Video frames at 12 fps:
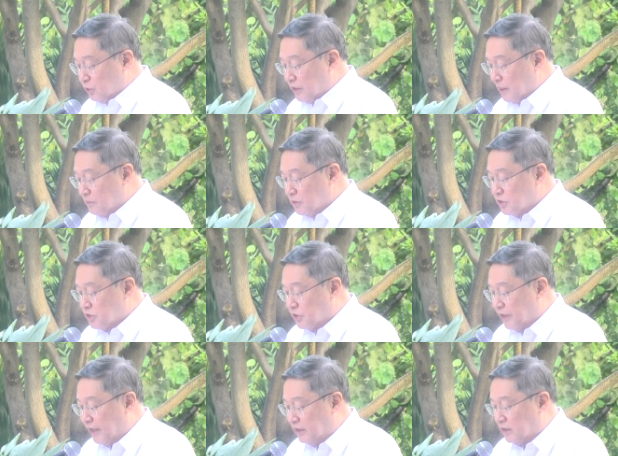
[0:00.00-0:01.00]
to
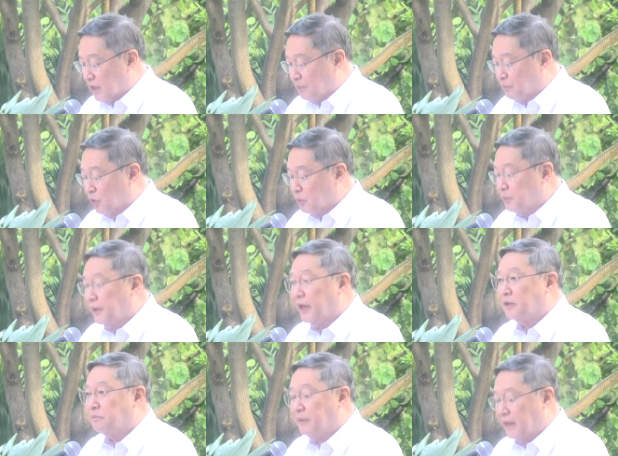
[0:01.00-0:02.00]
demonstrate
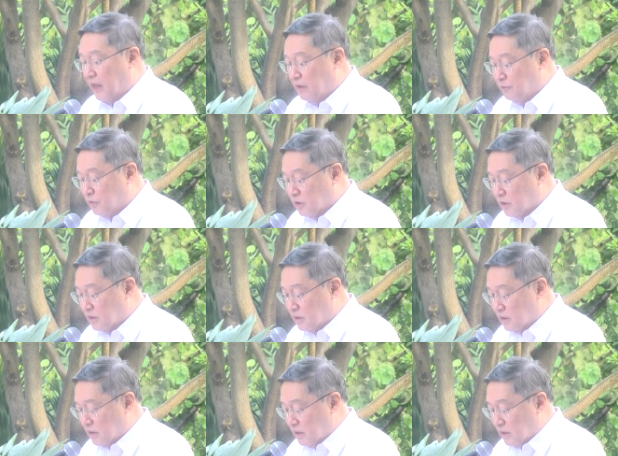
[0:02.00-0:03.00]
appropriate behavior
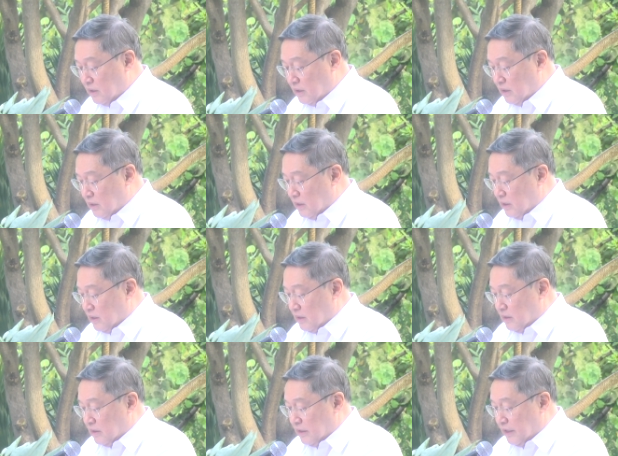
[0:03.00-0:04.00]

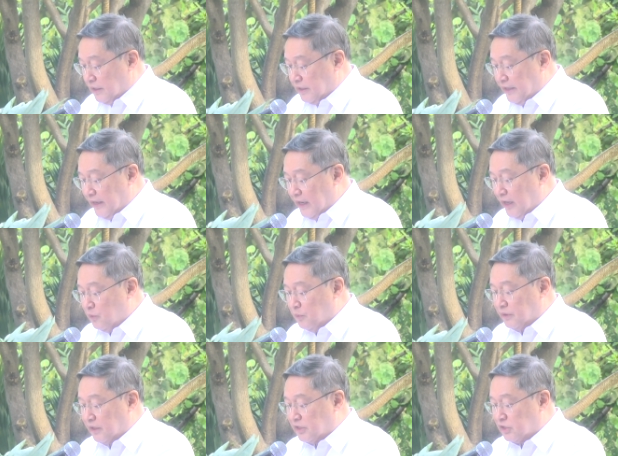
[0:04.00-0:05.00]
in dealing
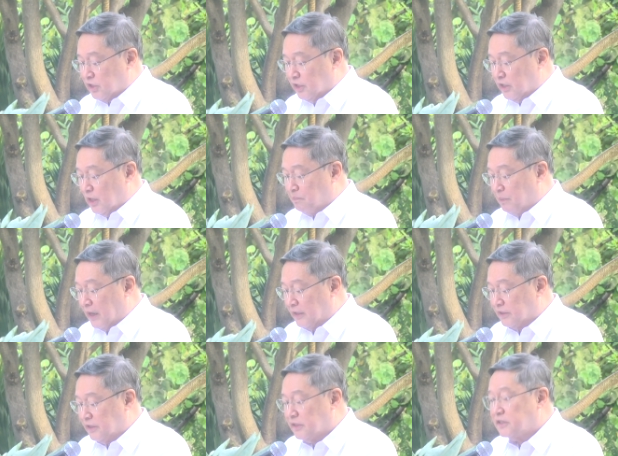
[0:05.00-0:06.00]
with external
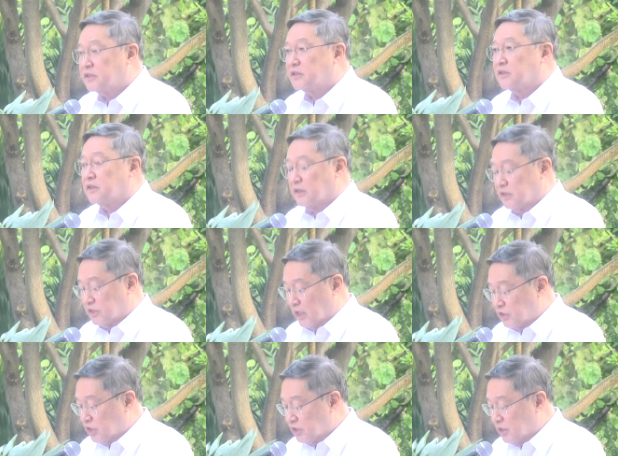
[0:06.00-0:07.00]
parties
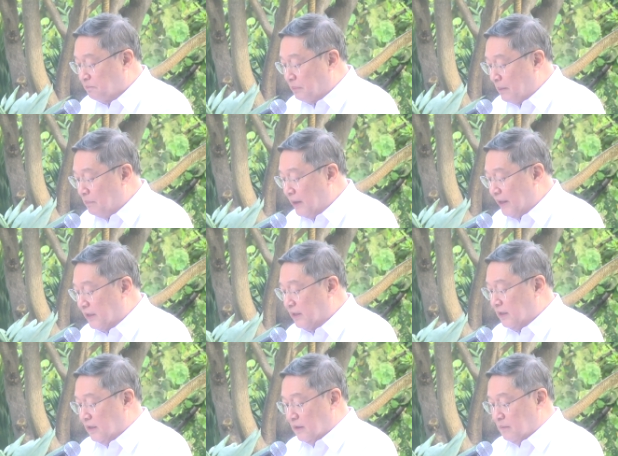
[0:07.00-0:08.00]
such as the public,
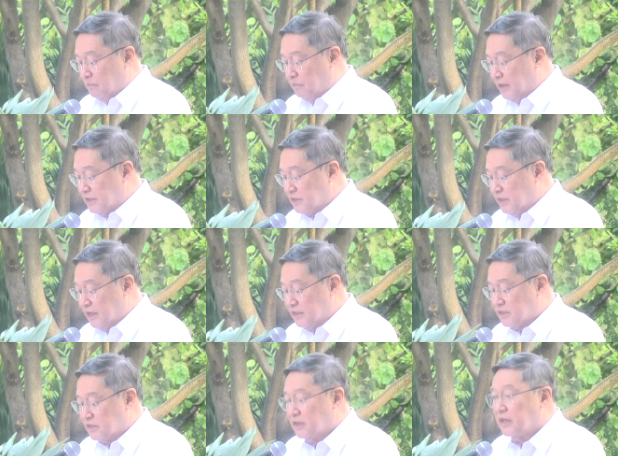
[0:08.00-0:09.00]

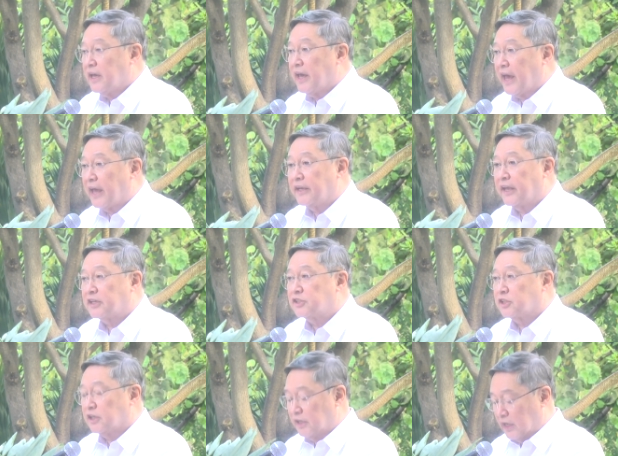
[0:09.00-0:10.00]
business, and
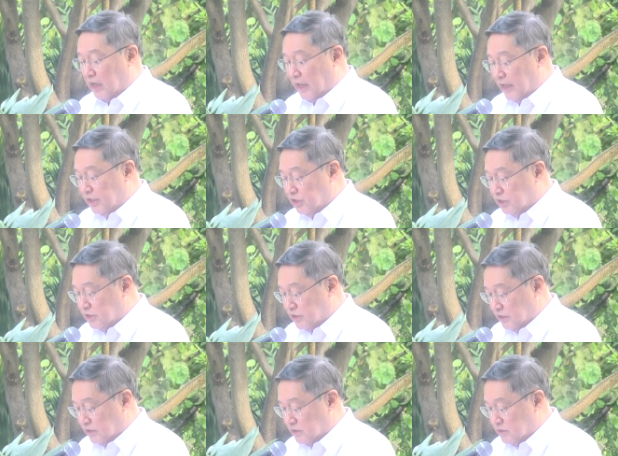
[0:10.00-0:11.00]
external
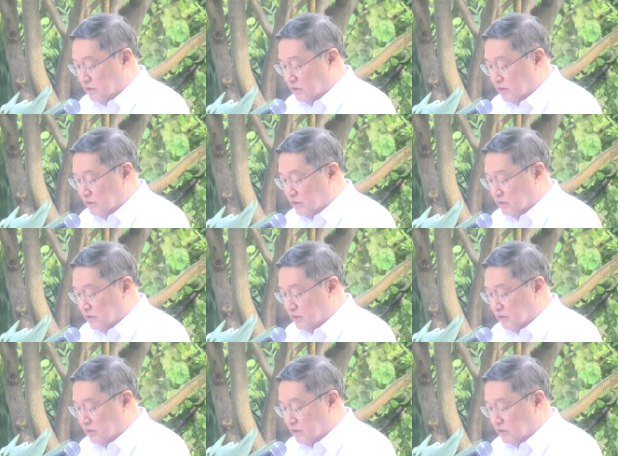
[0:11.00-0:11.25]
agencies.